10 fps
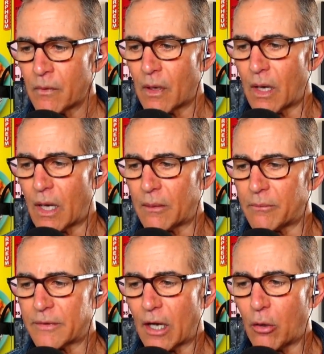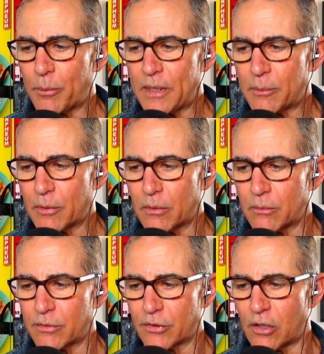Uh, tell people,
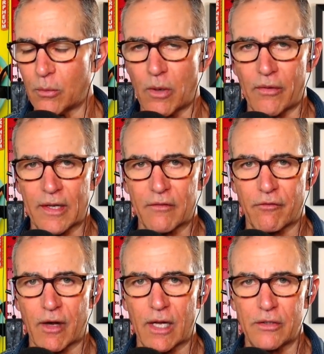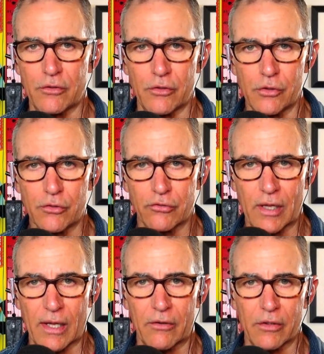Zoe, where they can find your
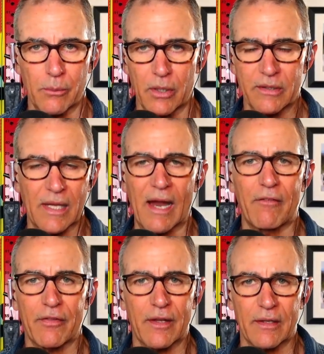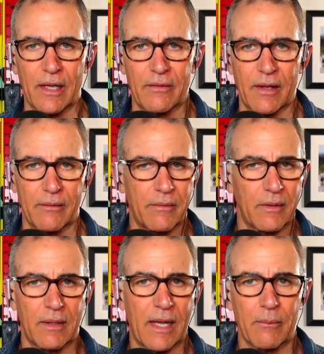newsletter, your books, everything that, that
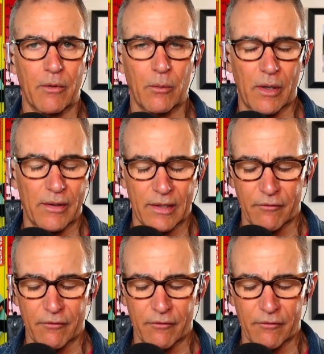let them know where they can